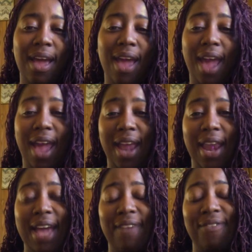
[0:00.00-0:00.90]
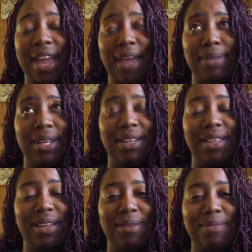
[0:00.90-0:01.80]
and have named it
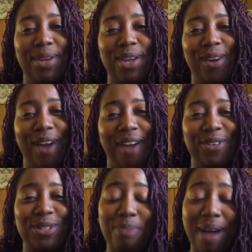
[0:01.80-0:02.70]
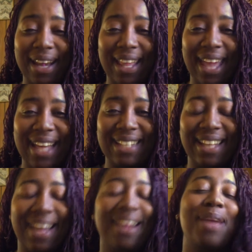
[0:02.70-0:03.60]
the Chameleon Crafters Podcast.
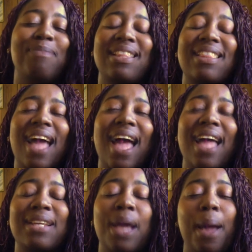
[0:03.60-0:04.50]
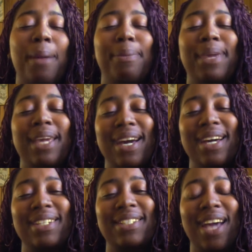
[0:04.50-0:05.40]
I named it that
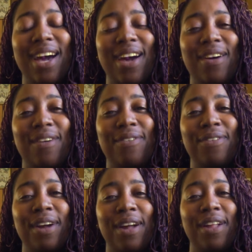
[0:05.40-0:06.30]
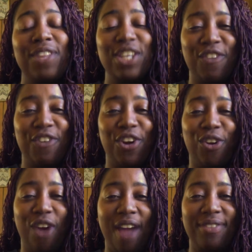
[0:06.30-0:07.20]
because of the different
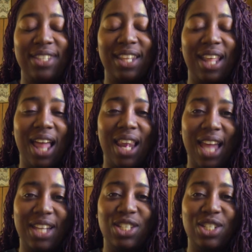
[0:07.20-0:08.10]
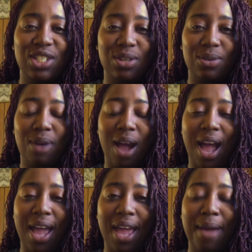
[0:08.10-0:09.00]
crafts that I like to do.
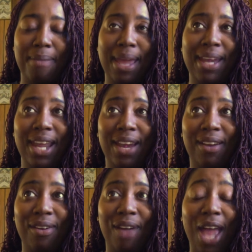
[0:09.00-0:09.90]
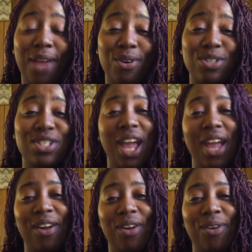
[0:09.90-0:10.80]
I am a knitter, a
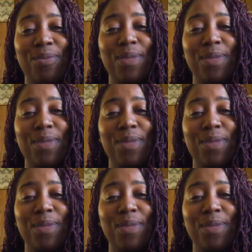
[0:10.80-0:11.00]
crocheter,